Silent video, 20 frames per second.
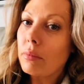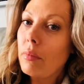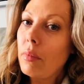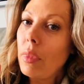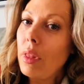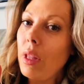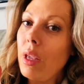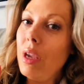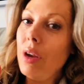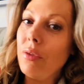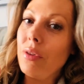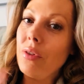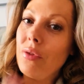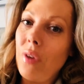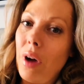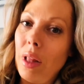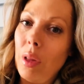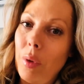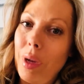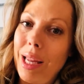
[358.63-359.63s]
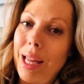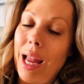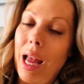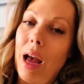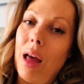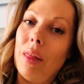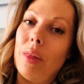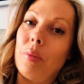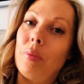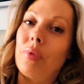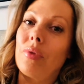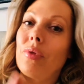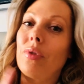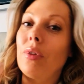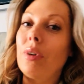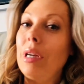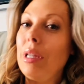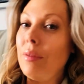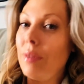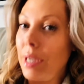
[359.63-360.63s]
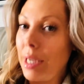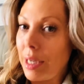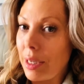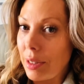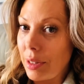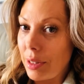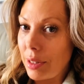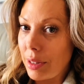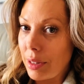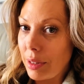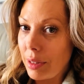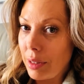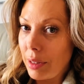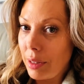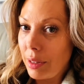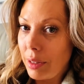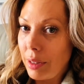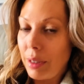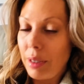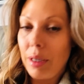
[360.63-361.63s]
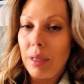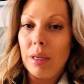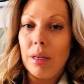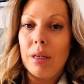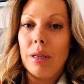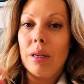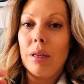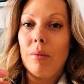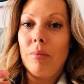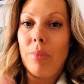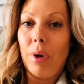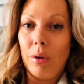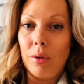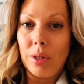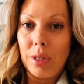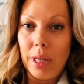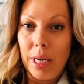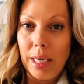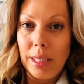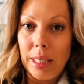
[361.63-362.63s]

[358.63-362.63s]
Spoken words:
If you're following the previous post that I did